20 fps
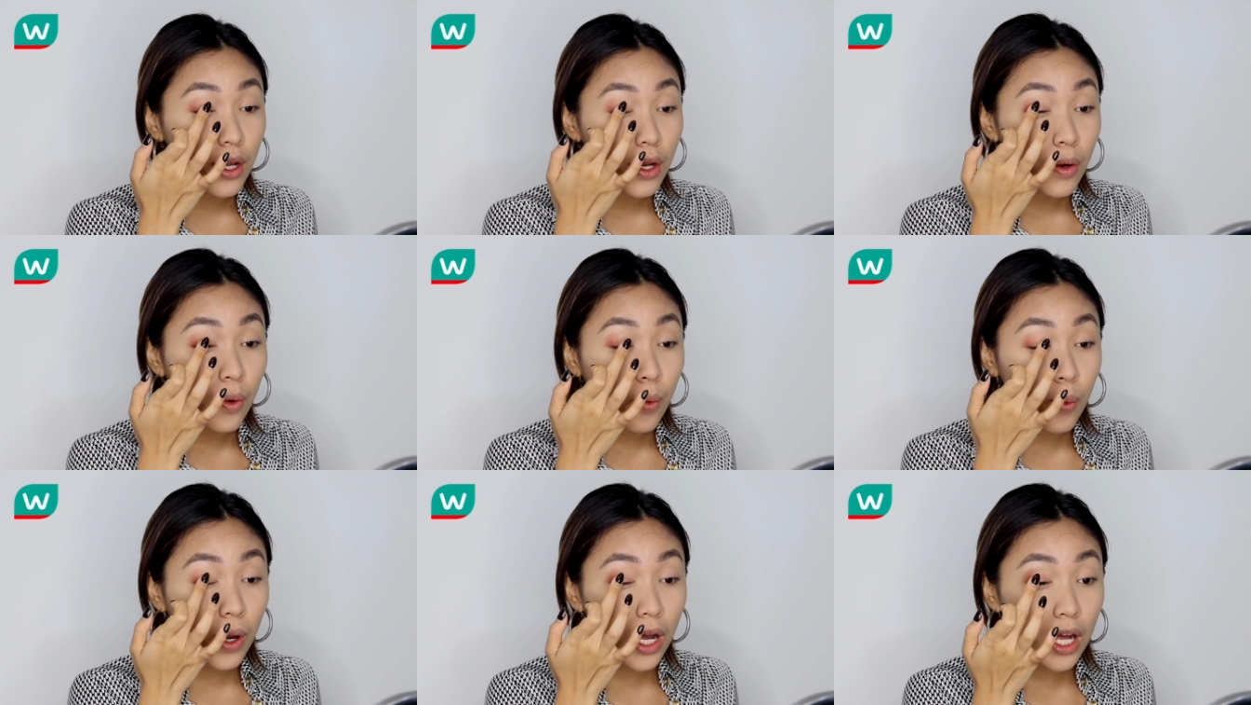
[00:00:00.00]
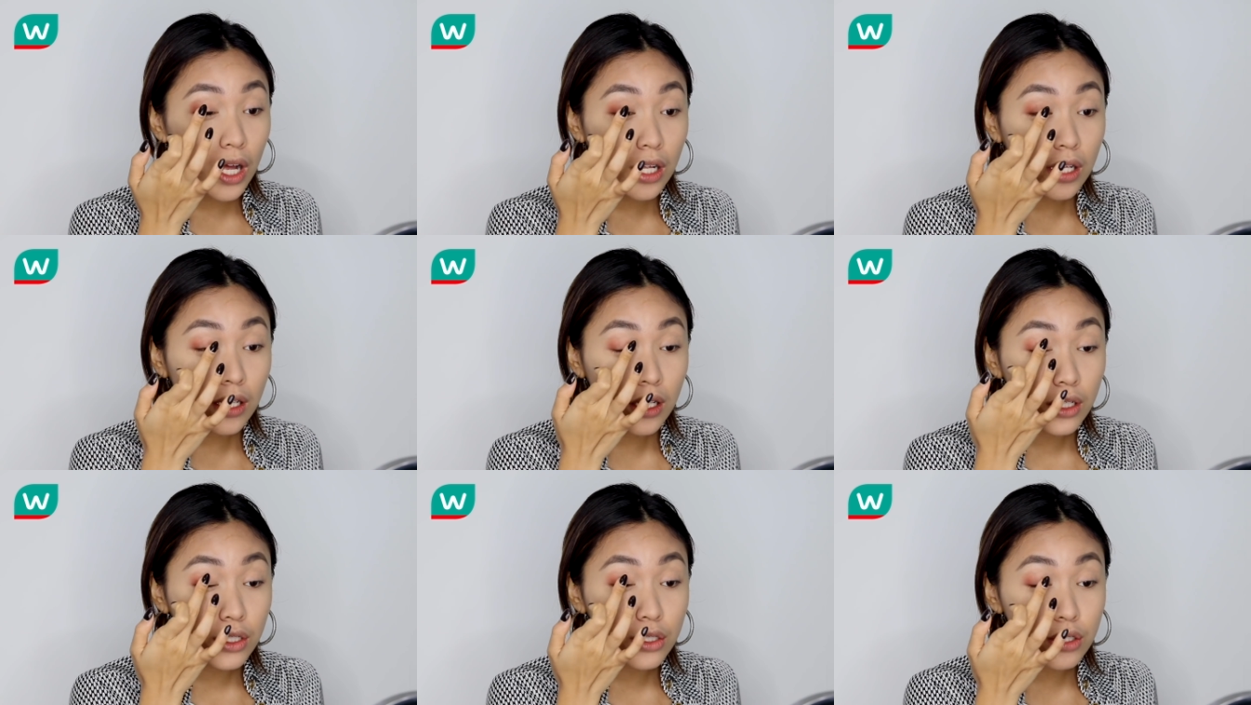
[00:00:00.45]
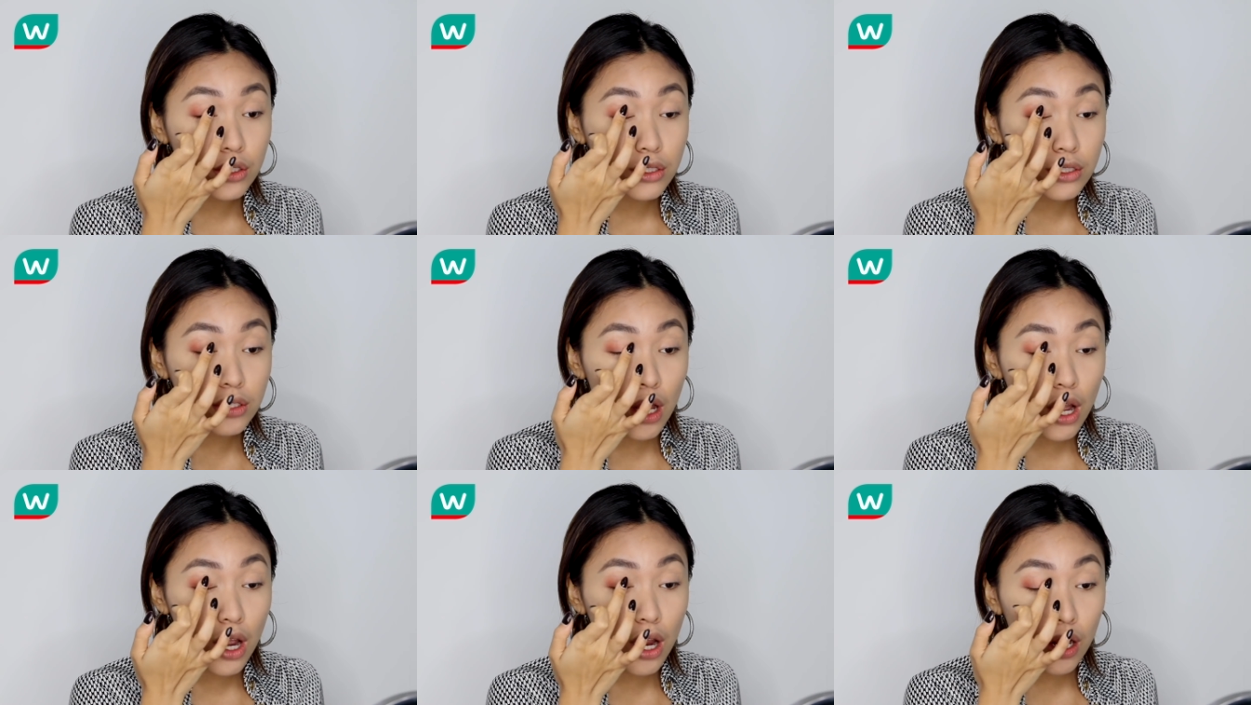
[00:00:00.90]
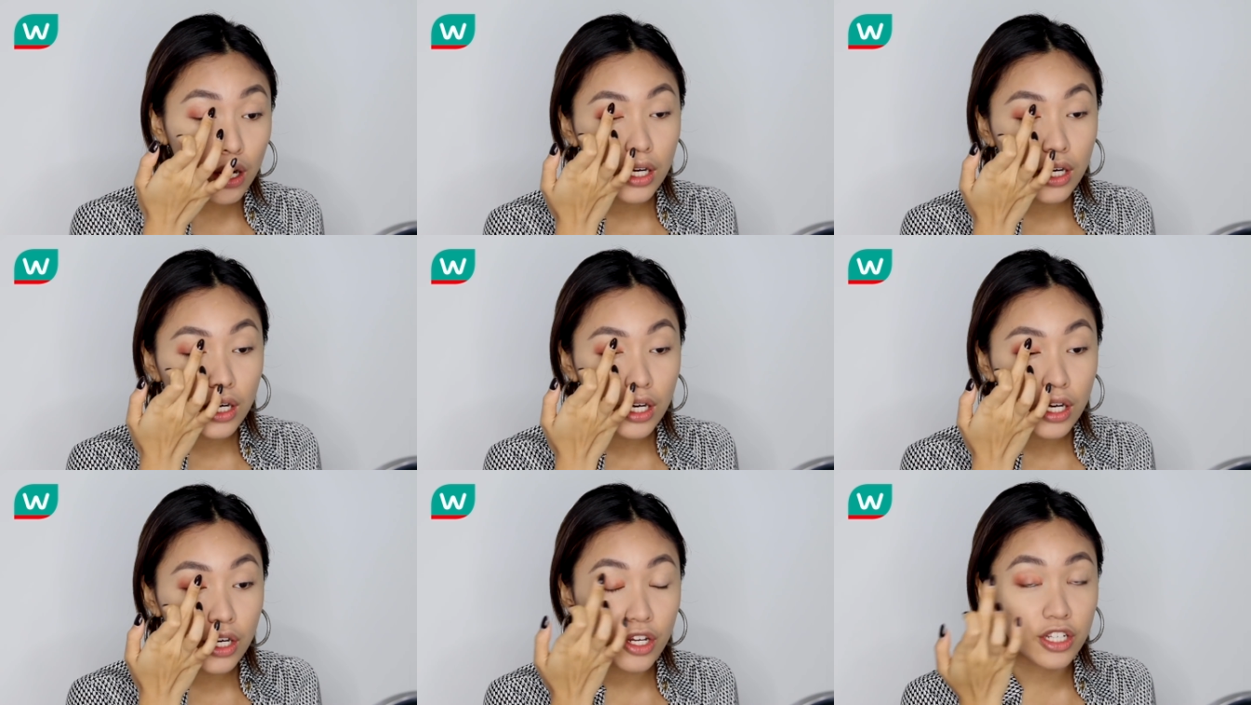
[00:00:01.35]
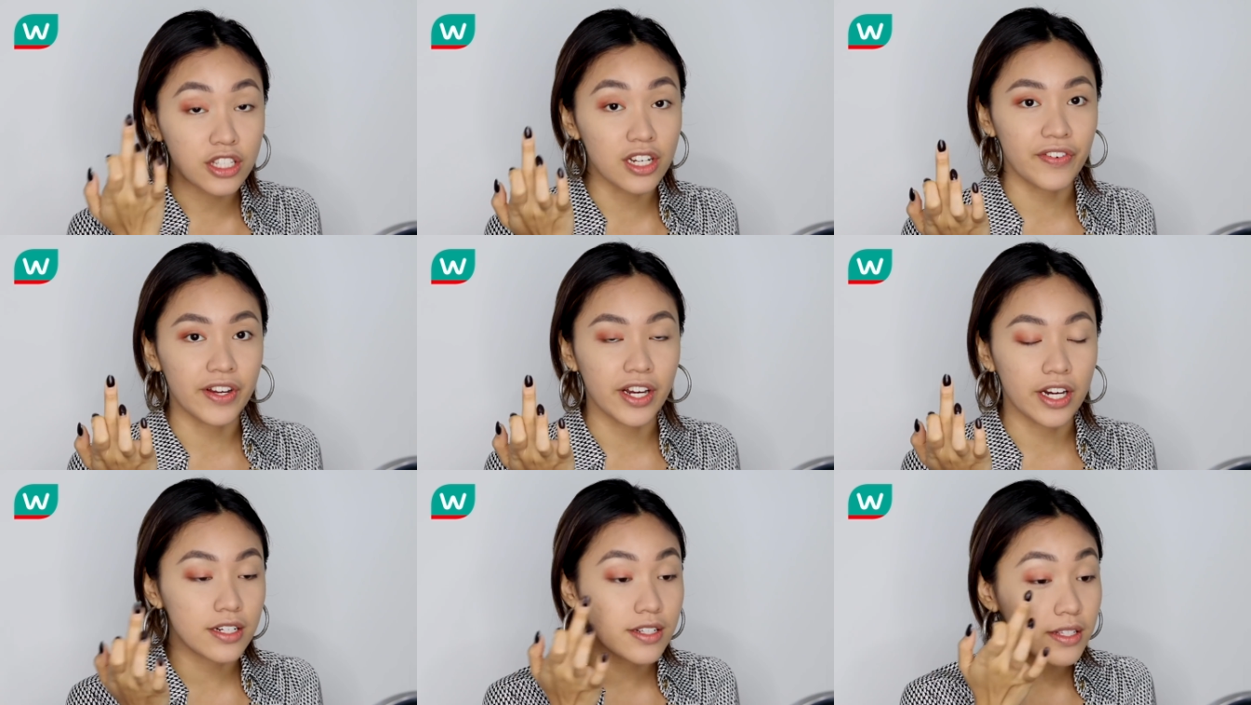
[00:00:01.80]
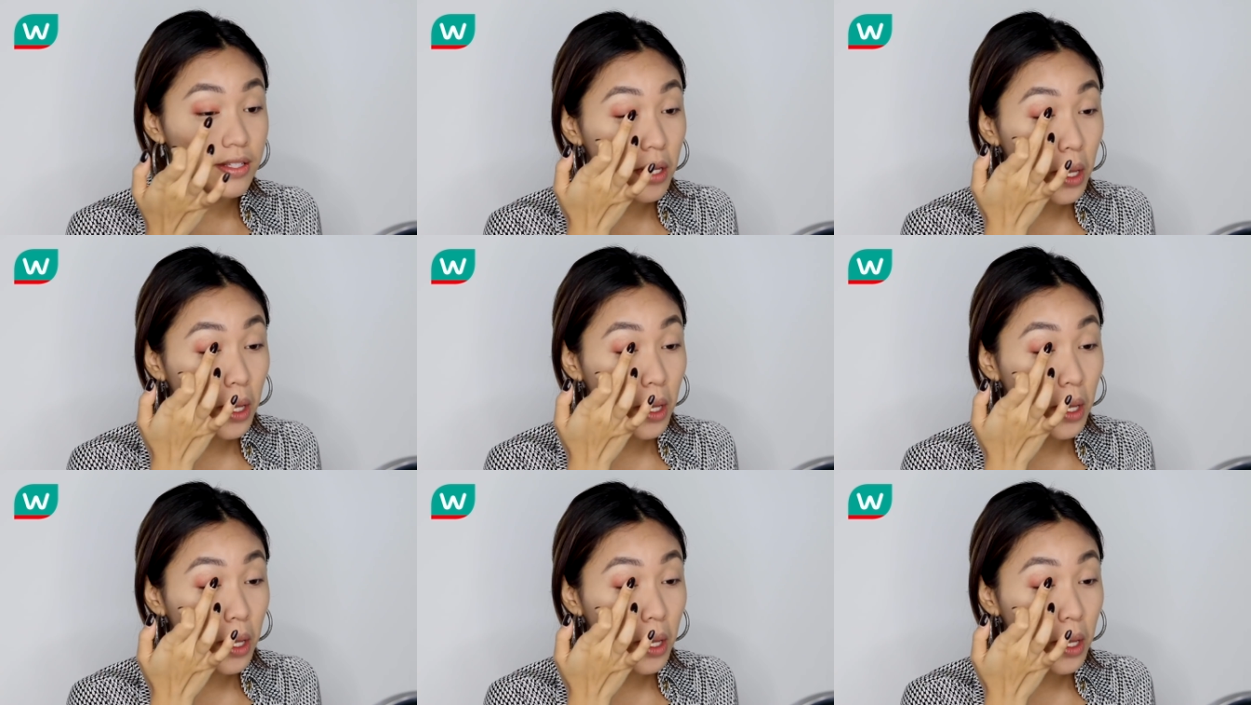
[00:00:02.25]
well, so use your fingers.